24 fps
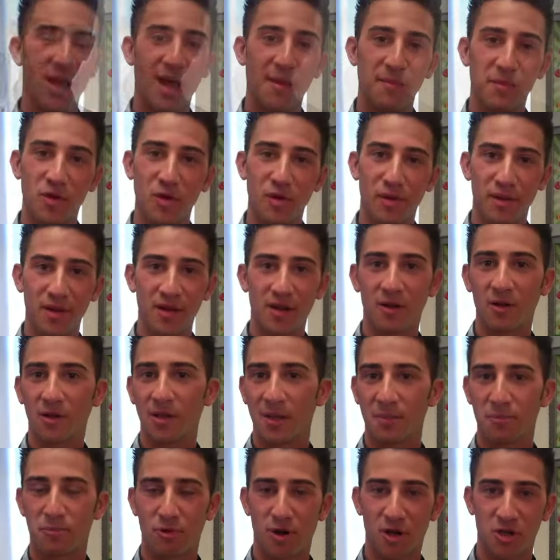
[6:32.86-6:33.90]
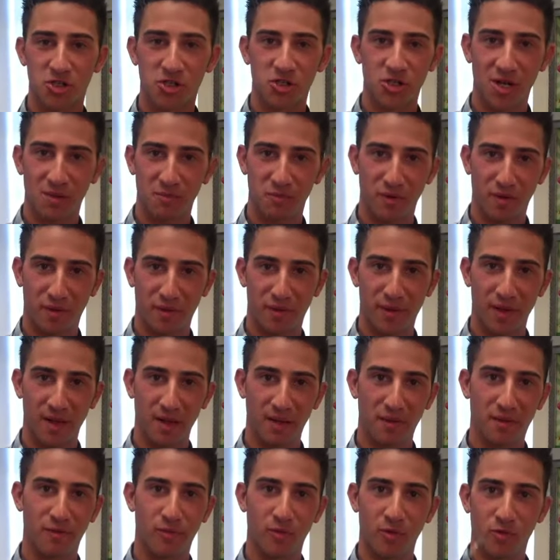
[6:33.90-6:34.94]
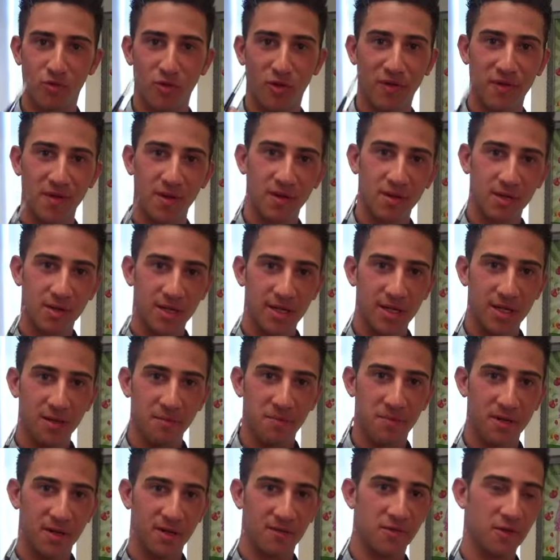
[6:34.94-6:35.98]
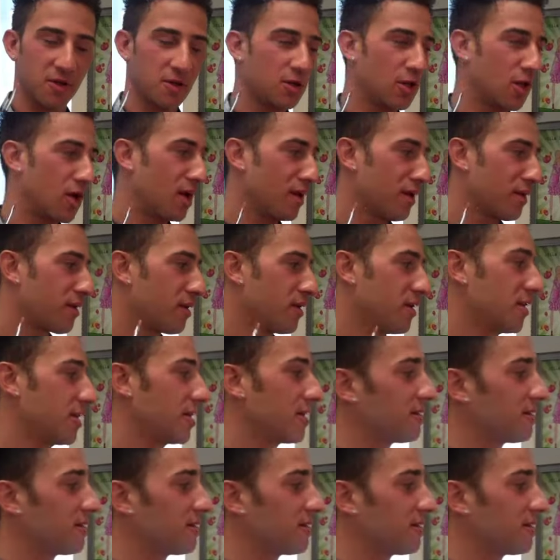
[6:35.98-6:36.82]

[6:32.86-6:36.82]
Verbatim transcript: I'm using our lip brush number 6 with just a little bit of the gloss on